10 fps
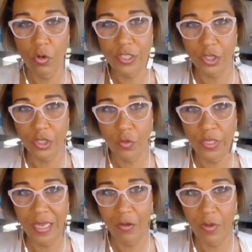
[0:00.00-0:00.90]
It's
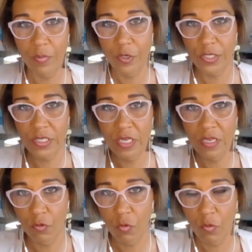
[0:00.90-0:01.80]
only how we
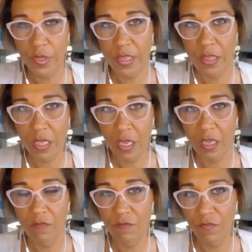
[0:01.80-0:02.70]
perceive or what we think
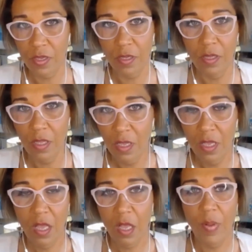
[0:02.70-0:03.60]
and feel
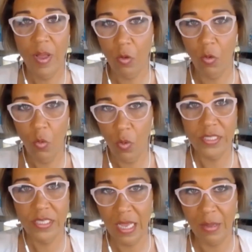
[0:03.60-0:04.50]
about
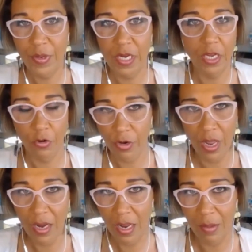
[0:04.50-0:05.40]
what's happening or
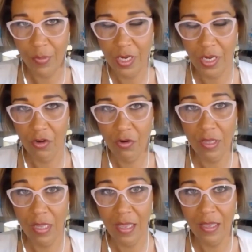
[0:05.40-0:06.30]
not happening in our
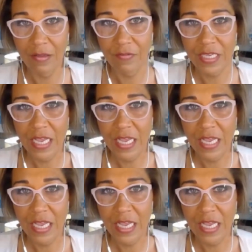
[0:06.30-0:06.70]
lives.